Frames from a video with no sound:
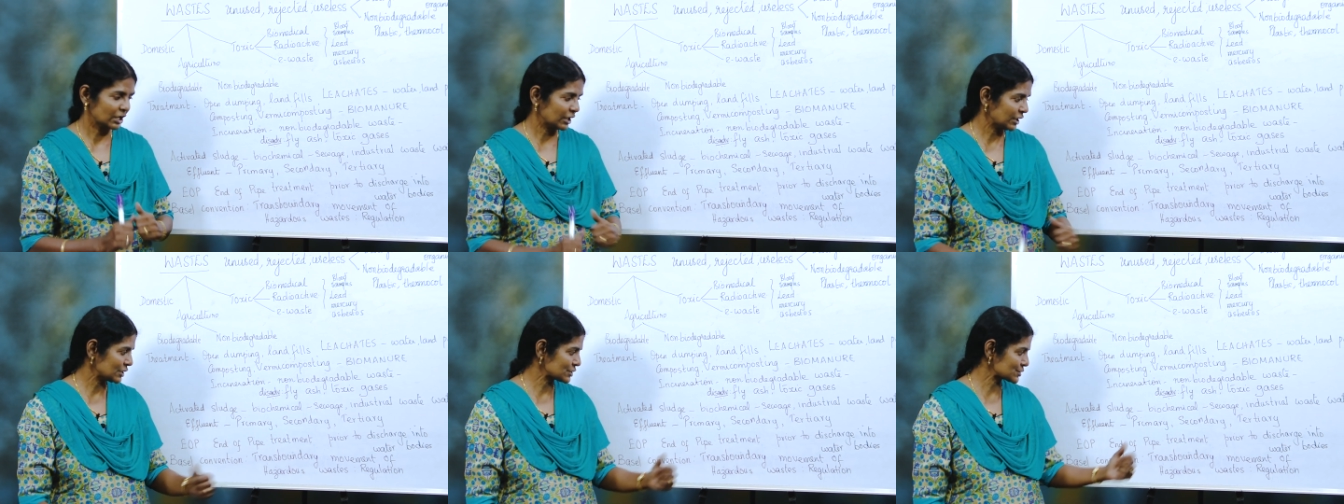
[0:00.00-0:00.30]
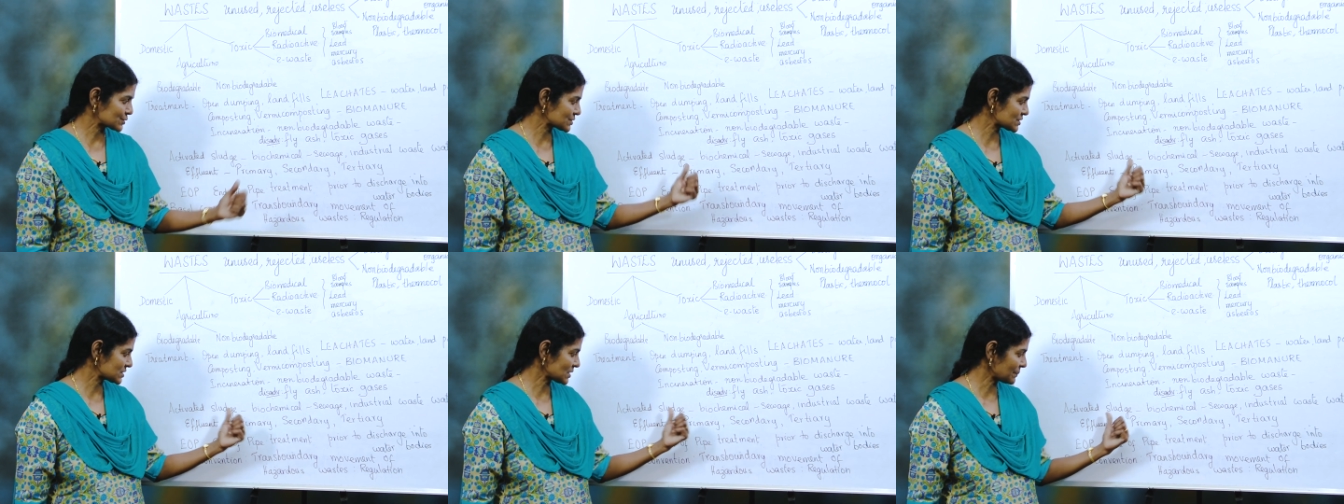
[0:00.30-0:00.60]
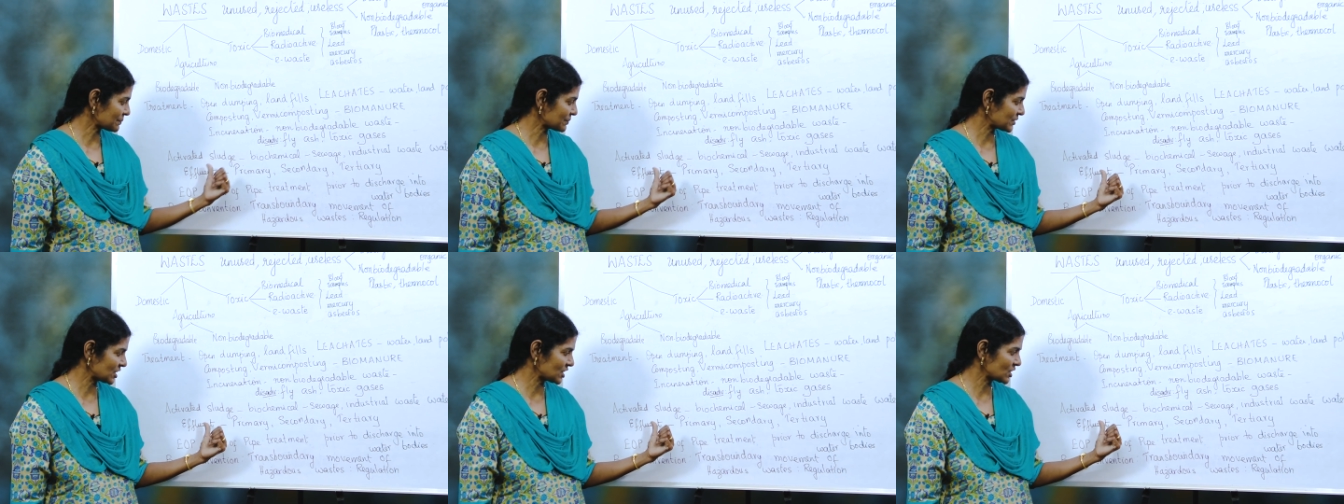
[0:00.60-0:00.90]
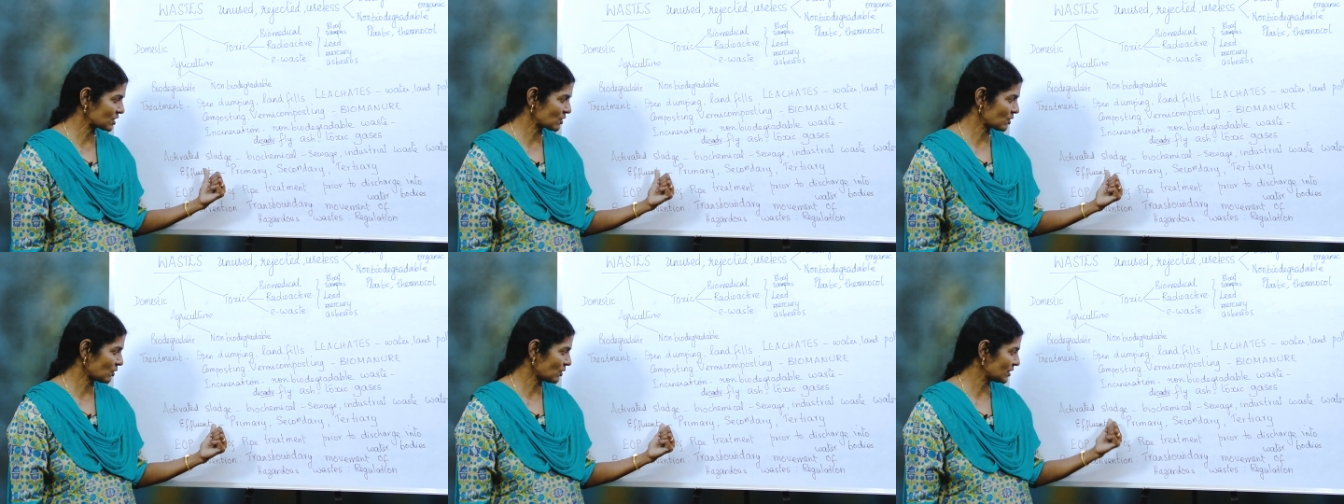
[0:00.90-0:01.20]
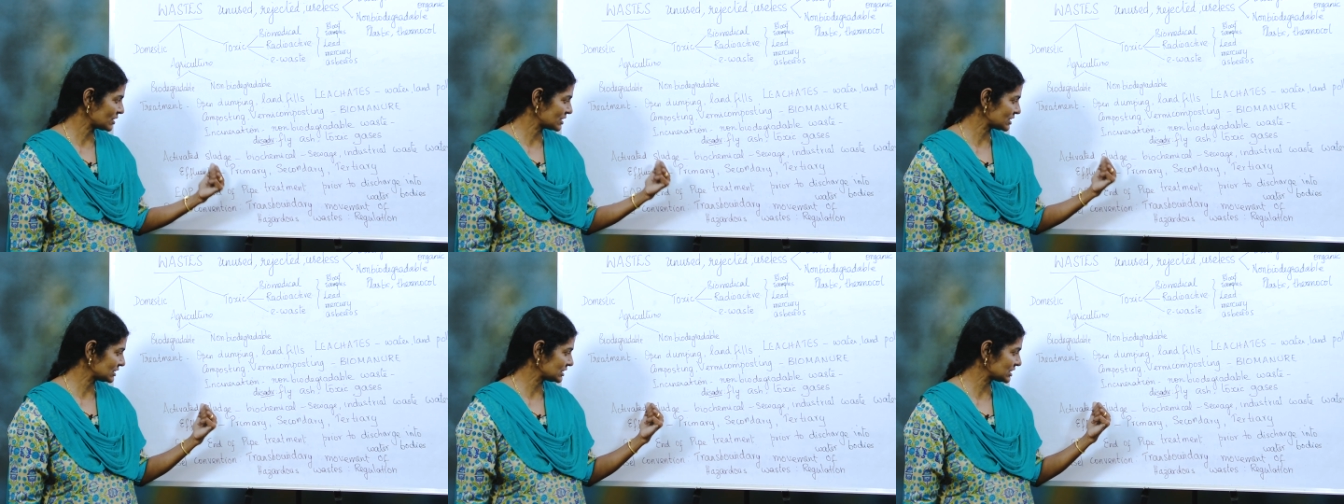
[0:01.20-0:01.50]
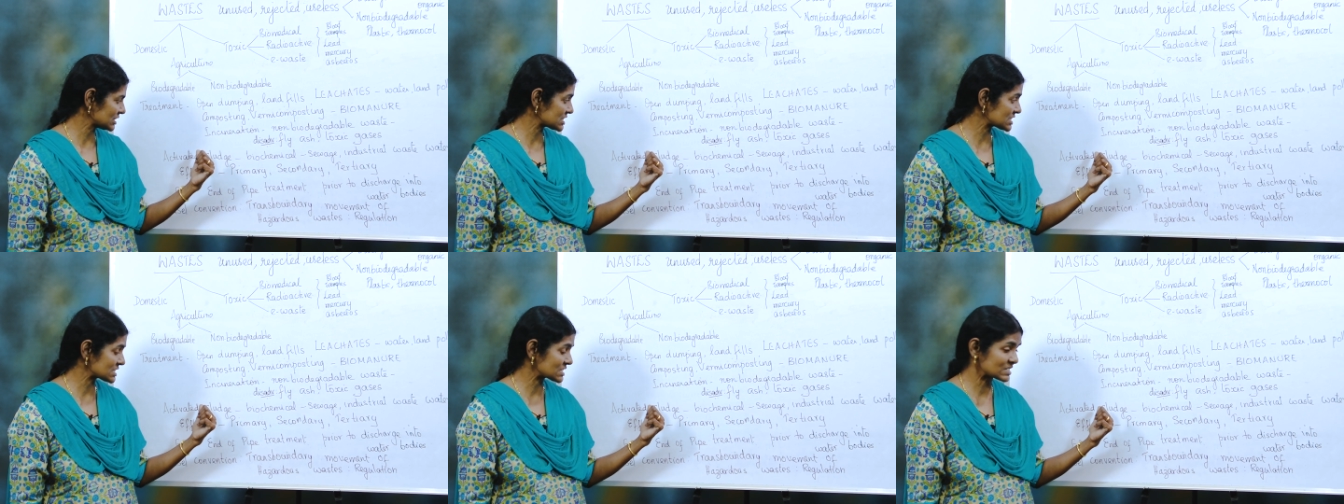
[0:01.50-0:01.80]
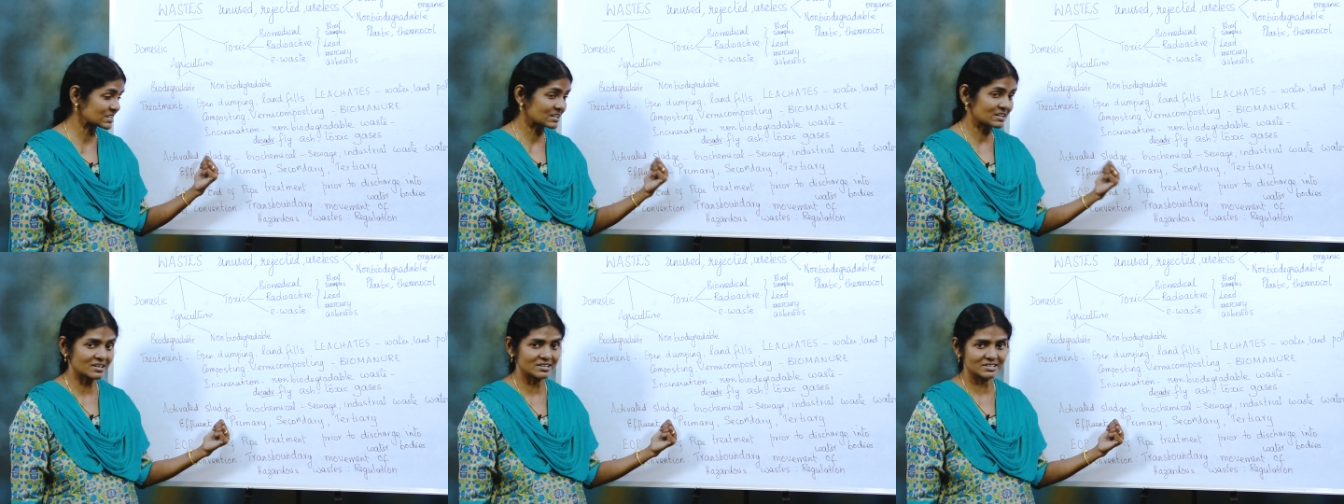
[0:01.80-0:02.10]
into something called the
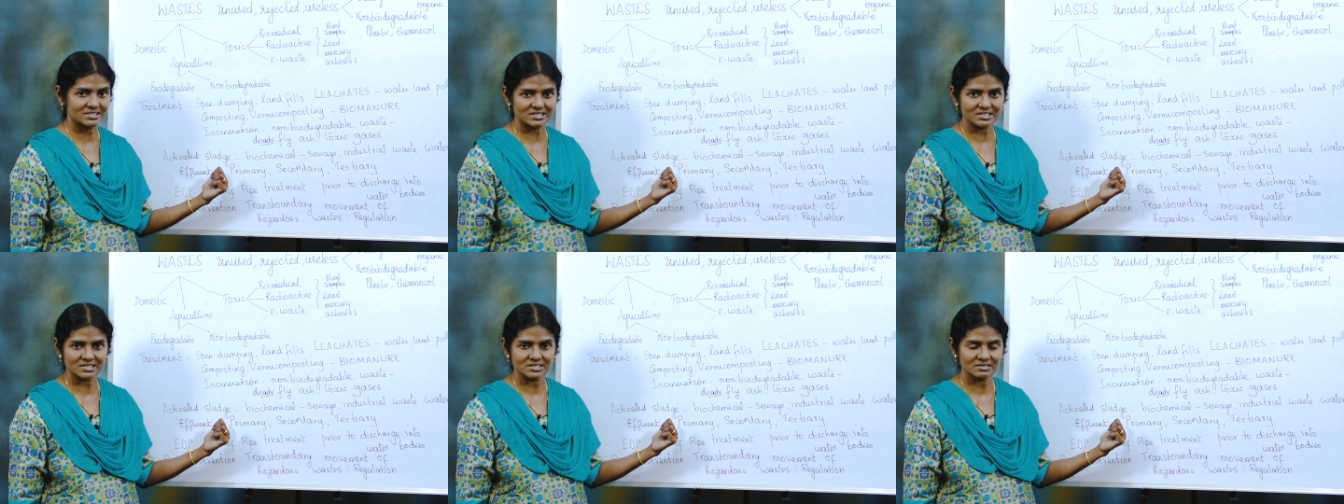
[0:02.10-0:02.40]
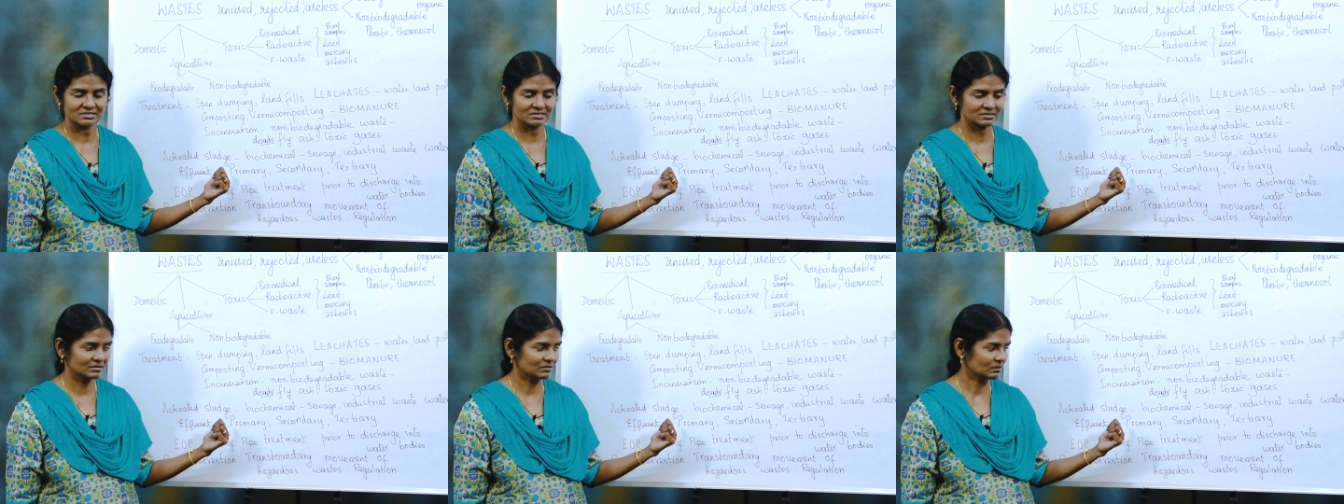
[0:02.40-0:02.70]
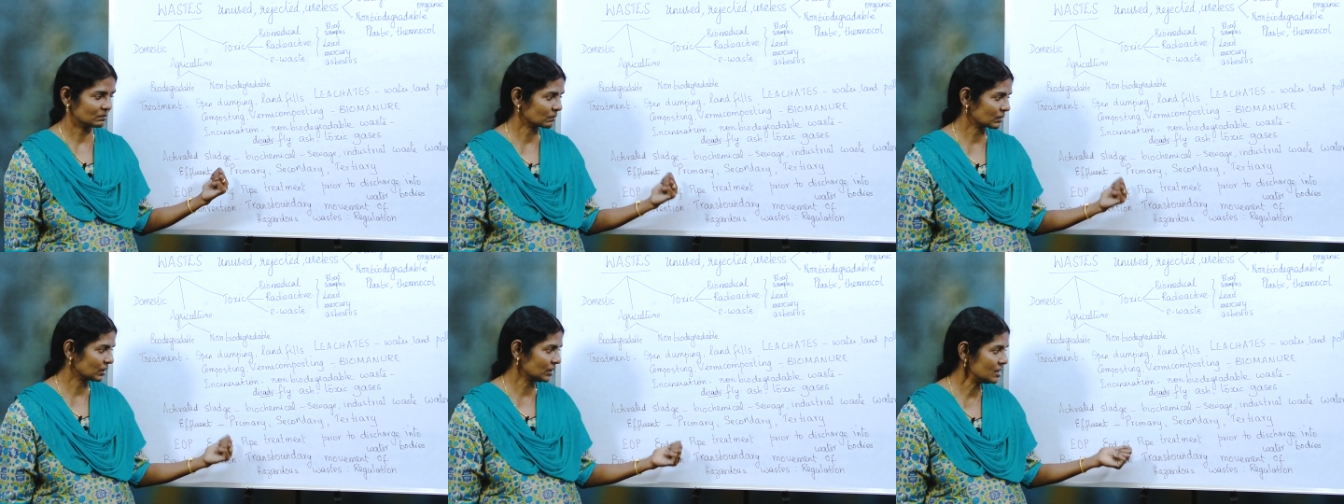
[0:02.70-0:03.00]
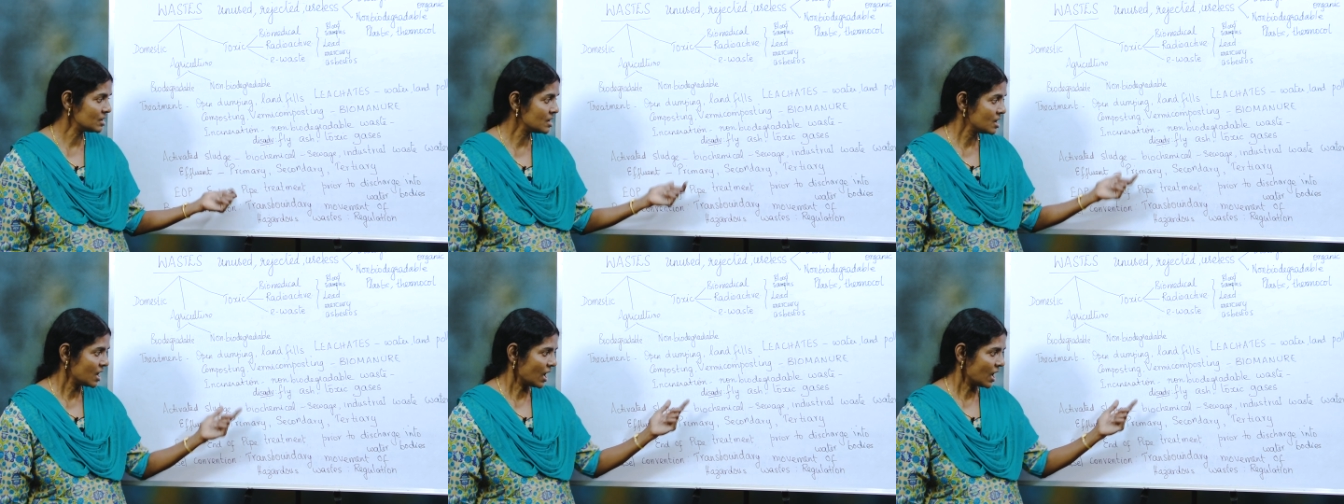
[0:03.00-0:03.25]
sludge okay